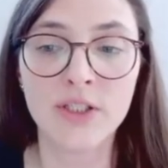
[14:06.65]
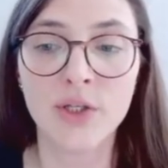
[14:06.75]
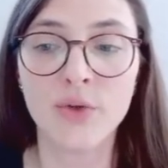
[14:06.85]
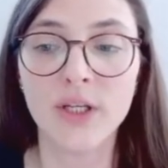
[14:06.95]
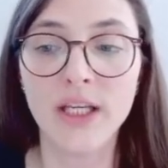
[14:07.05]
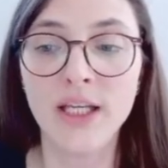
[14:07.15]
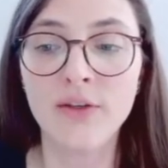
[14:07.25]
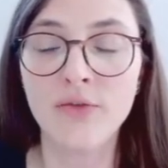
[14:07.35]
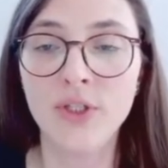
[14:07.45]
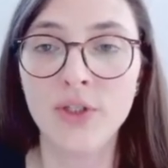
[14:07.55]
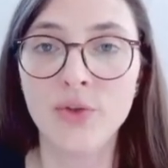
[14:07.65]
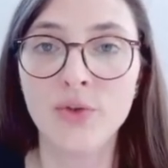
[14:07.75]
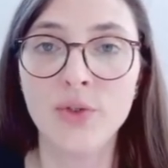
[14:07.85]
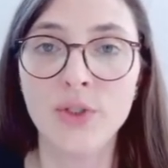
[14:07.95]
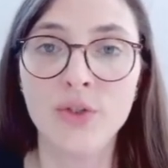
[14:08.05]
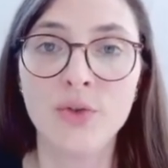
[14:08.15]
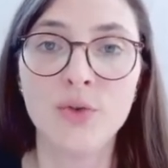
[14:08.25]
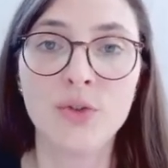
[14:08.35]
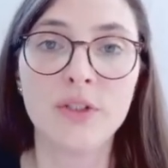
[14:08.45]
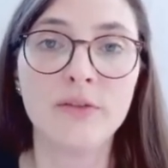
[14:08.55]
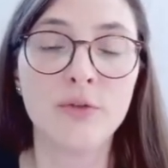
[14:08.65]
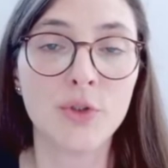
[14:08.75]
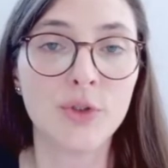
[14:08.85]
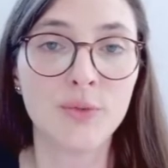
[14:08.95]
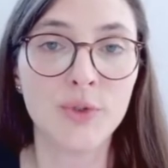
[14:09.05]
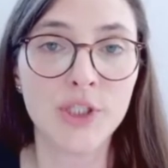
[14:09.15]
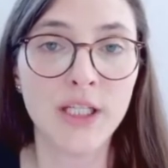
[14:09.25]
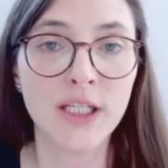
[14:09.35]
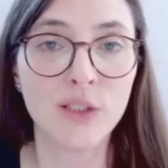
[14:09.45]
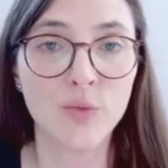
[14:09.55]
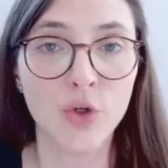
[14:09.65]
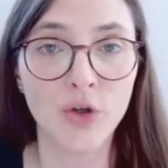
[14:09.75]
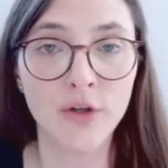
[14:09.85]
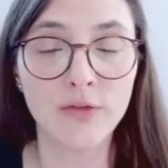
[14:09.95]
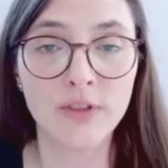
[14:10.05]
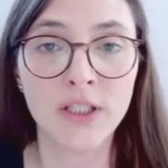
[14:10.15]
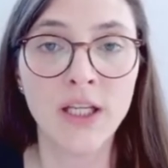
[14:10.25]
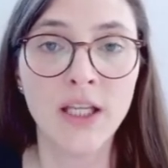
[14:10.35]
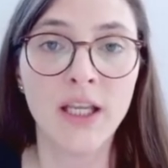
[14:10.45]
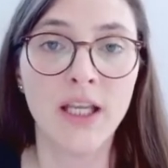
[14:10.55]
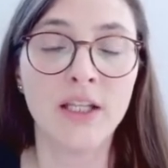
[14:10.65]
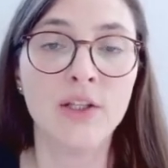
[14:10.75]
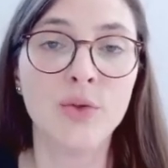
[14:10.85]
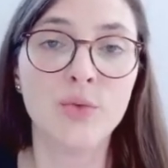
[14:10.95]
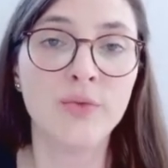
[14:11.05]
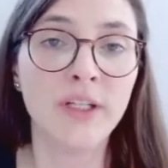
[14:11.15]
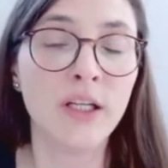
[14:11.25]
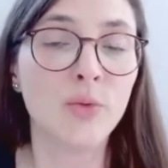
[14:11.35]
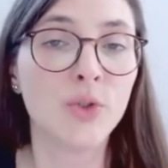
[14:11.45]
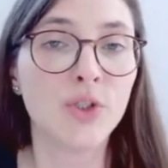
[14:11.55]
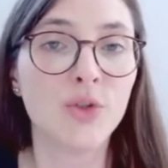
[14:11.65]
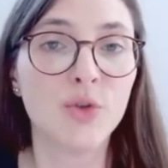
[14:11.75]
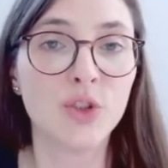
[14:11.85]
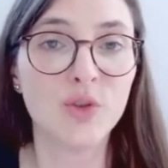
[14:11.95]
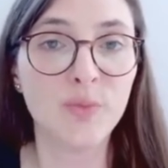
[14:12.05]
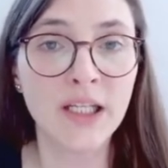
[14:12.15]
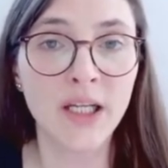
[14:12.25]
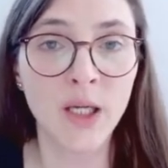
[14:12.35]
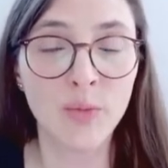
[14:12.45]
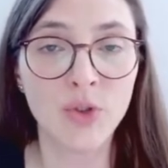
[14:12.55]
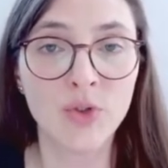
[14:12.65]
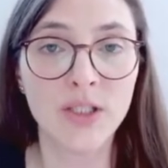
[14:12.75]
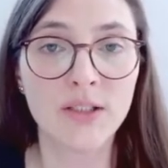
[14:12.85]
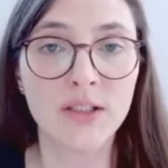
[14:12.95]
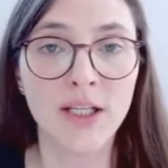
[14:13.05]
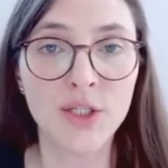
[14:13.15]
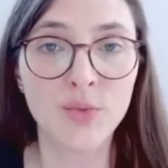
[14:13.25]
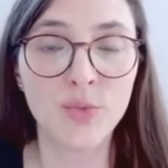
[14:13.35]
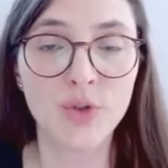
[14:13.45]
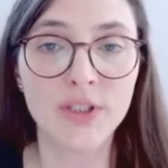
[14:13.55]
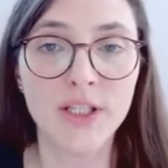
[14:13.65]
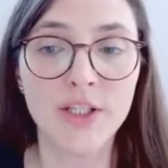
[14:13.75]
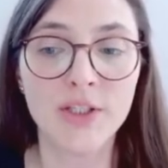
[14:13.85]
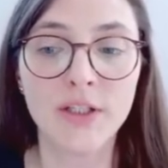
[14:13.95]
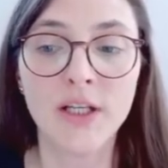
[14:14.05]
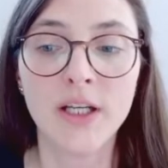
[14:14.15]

So if you use virtual machines more often and you really want to speed up your installation procedure,